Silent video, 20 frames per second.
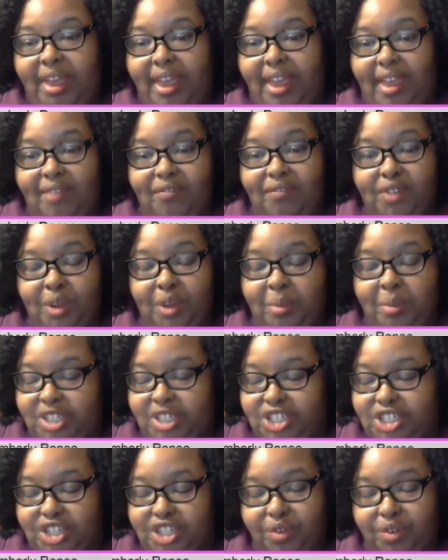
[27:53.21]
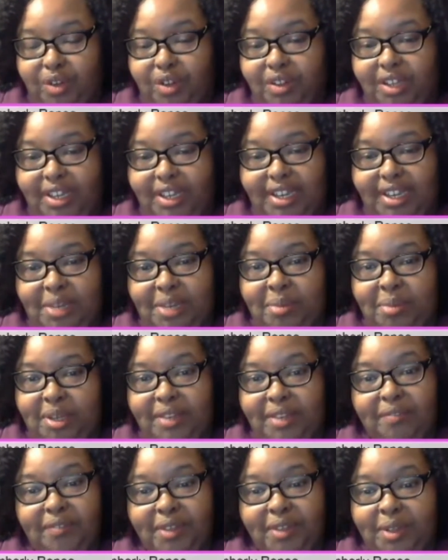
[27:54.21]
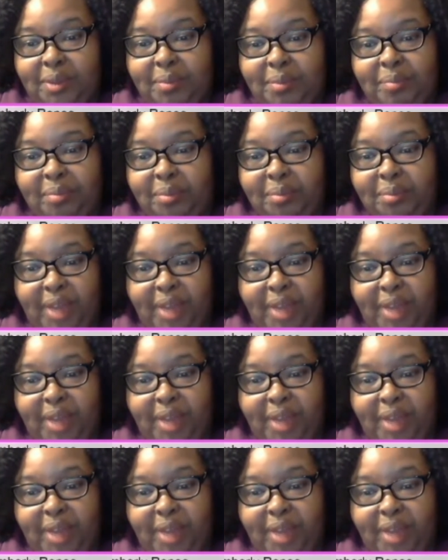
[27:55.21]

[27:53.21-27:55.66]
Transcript: and film in general and independent film,